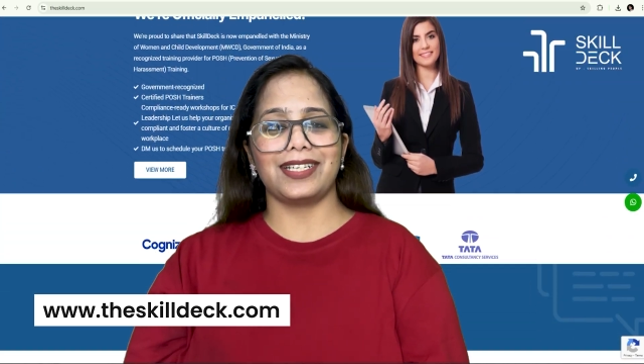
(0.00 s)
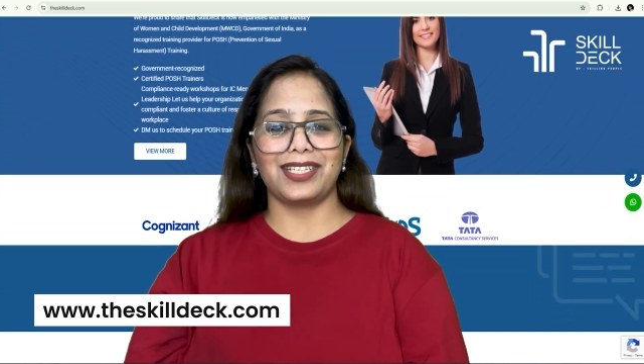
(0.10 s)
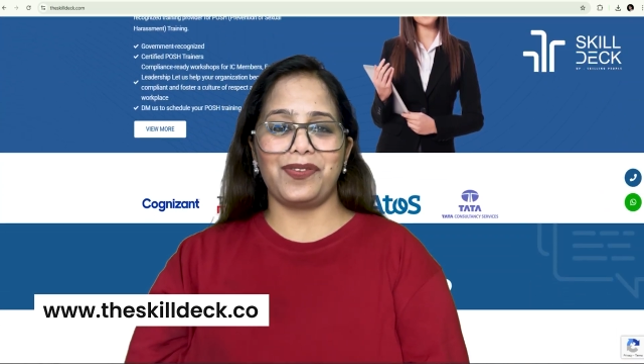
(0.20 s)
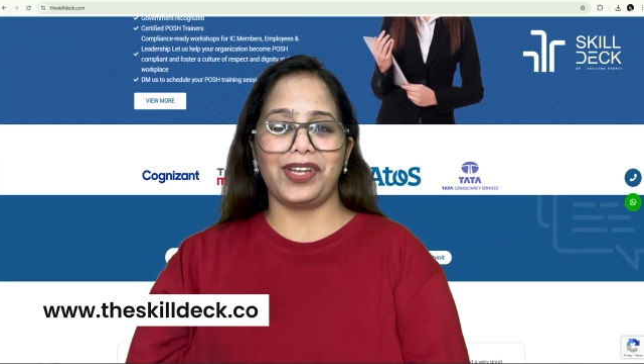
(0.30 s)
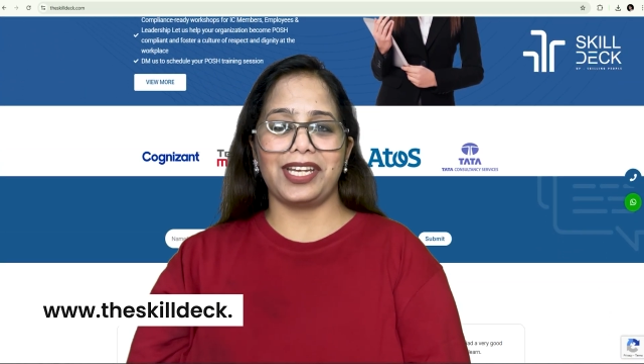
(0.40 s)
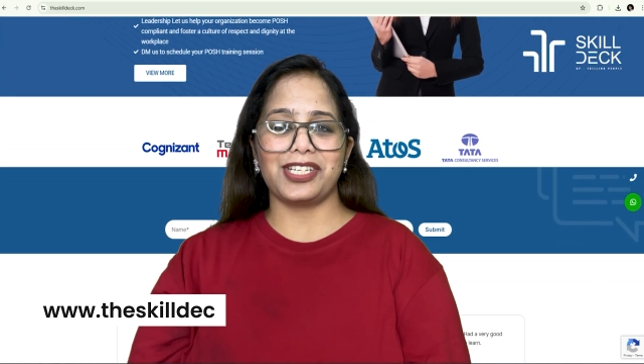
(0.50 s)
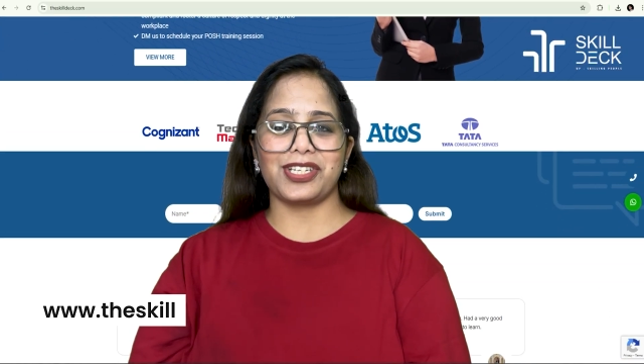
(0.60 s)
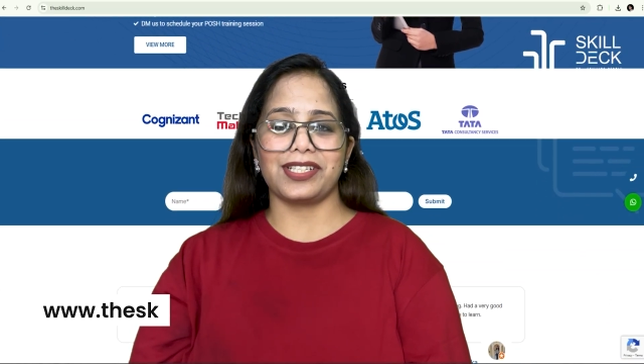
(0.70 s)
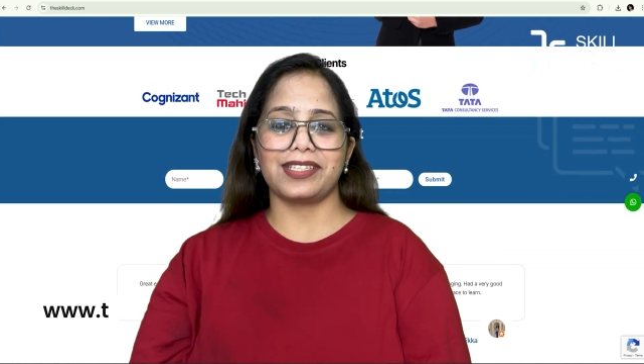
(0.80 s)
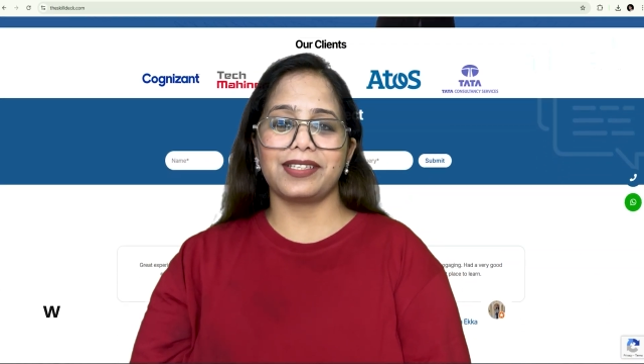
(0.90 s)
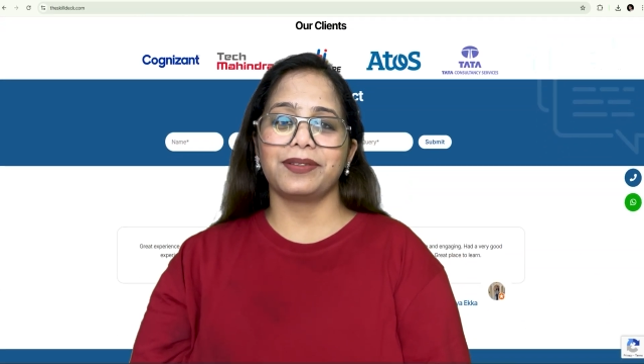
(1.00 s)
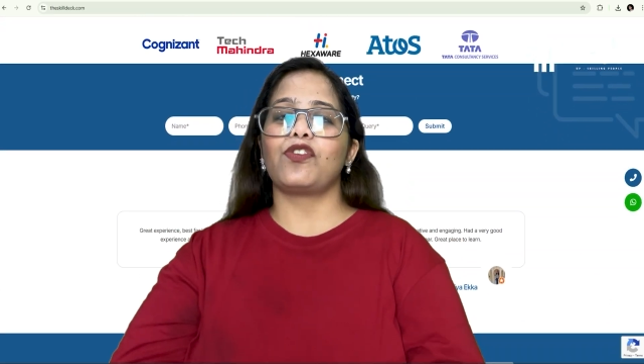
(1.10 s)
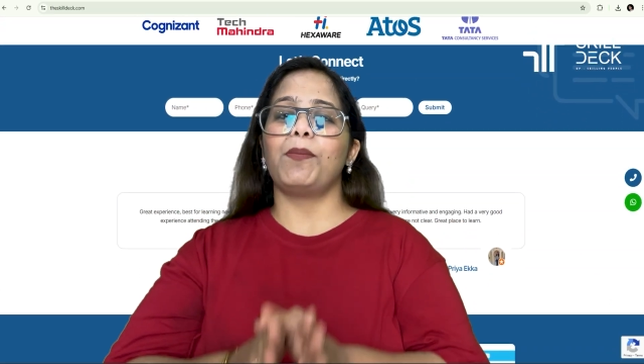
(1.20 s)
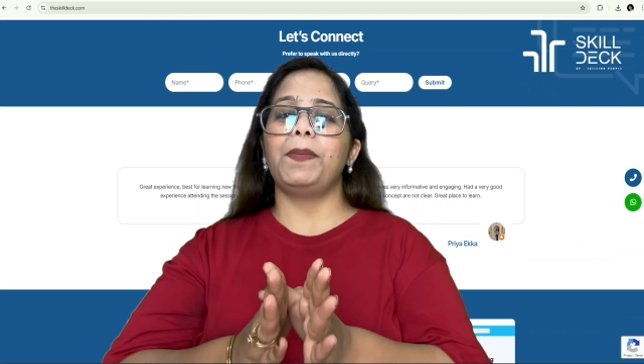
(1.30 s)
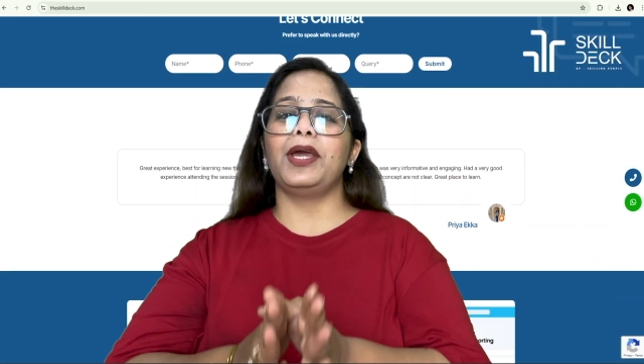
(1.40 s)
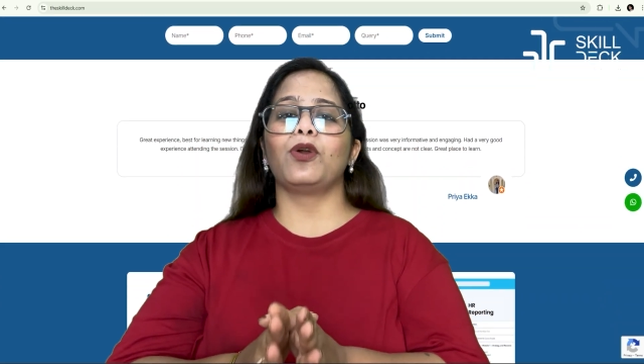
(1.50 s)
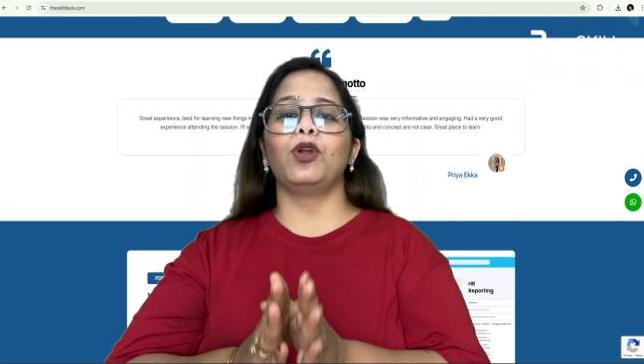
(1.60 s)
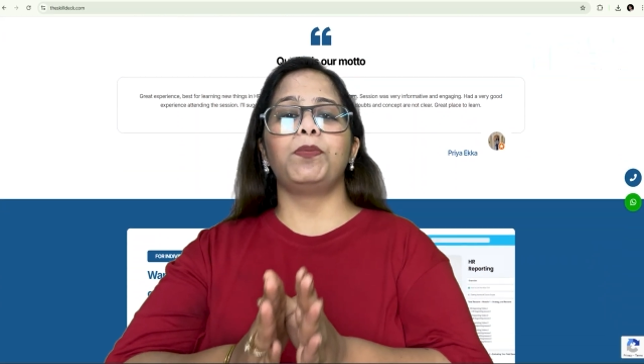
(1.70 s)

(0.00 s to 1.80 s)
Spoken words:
certifications from payroll,